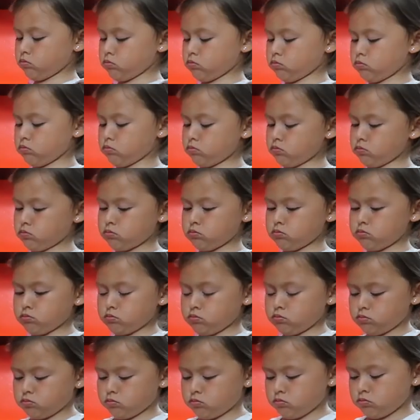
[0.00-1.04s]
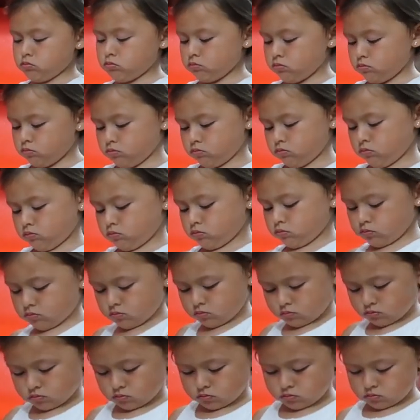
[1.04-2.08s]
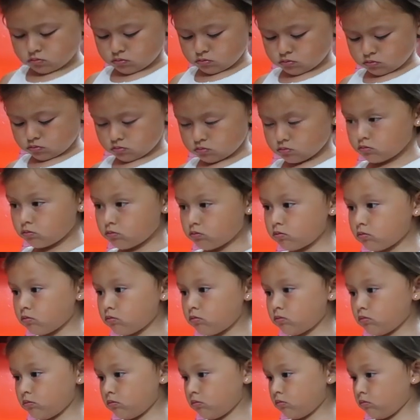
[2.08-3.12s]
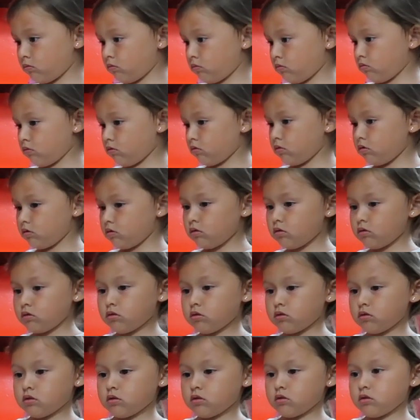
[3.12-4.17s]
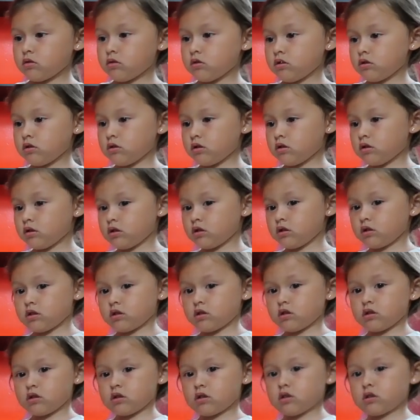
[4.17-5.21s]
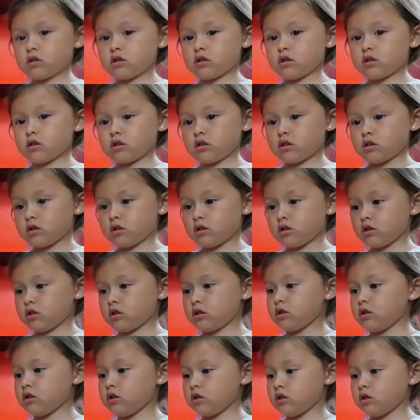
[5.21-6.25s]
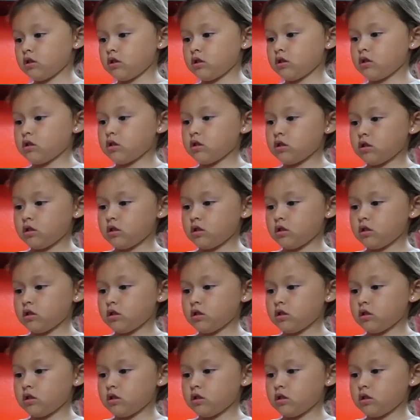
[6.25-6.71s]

This person isn't speaking.